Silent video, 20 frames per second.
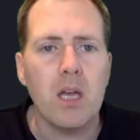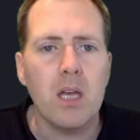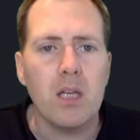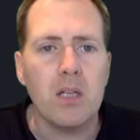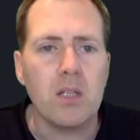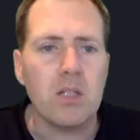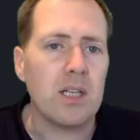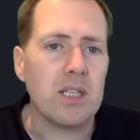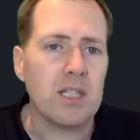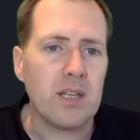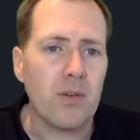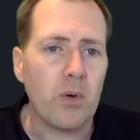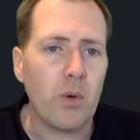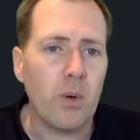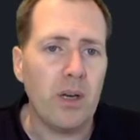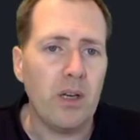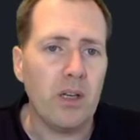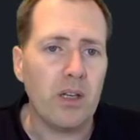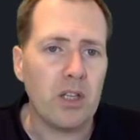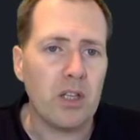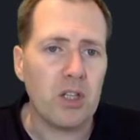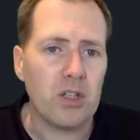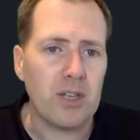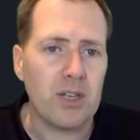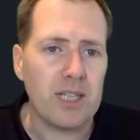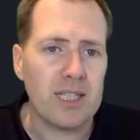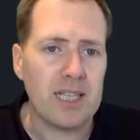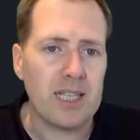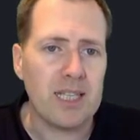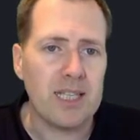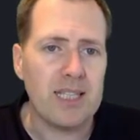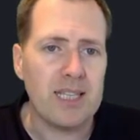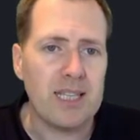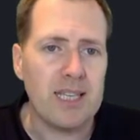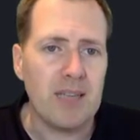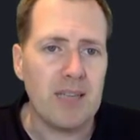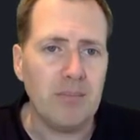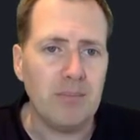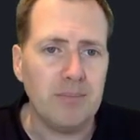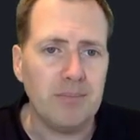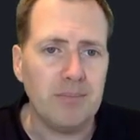So let's have a quick look at the translator here.